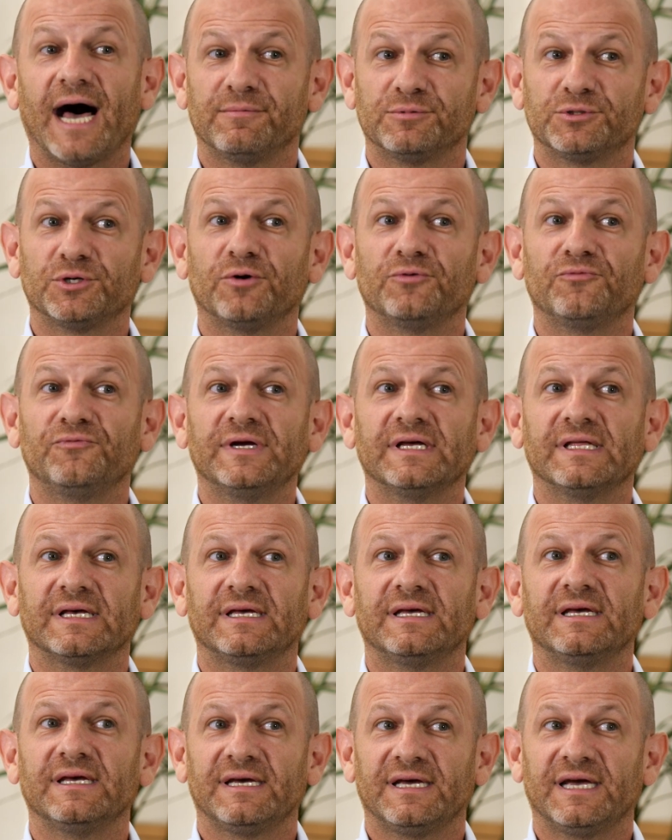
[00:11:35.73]
So it
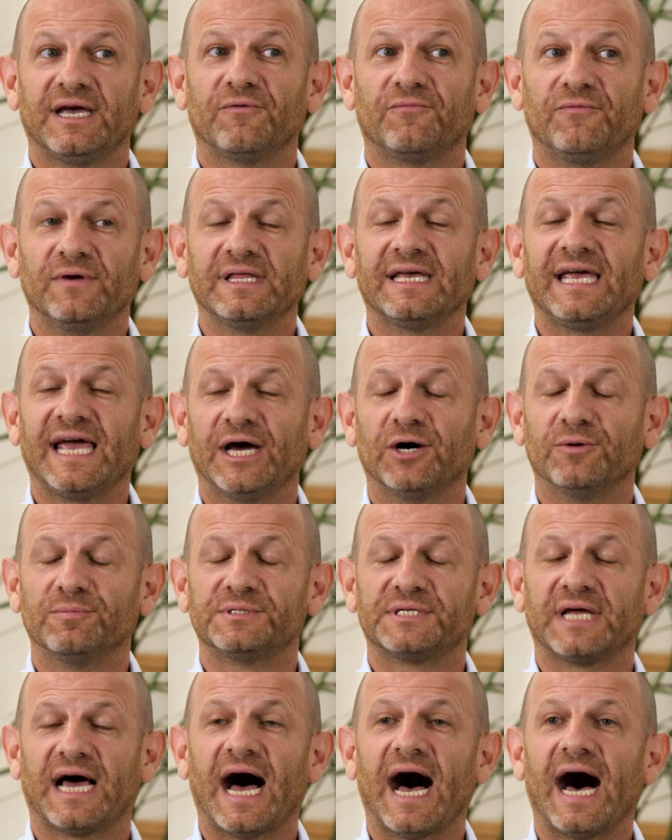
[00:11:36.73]
really
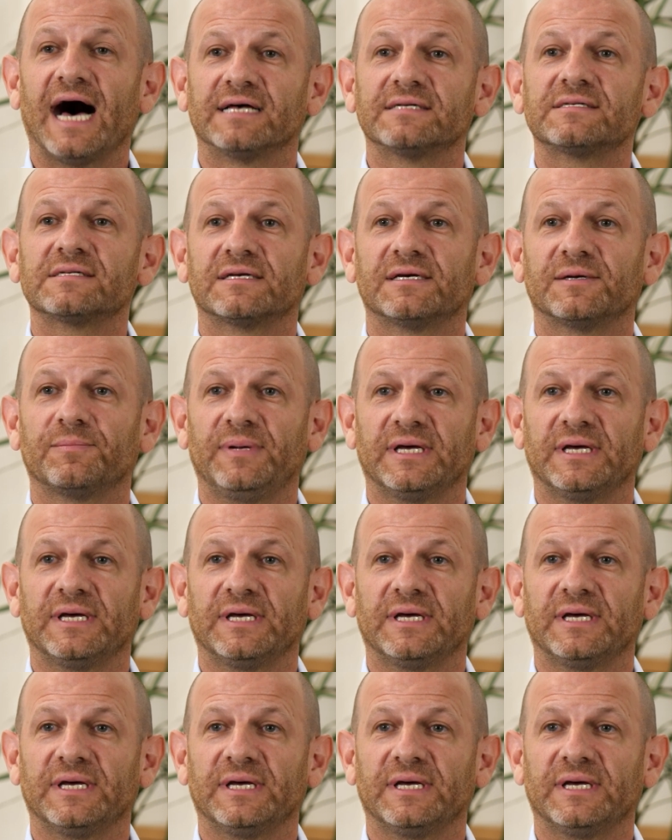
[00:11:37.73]
helps to ask,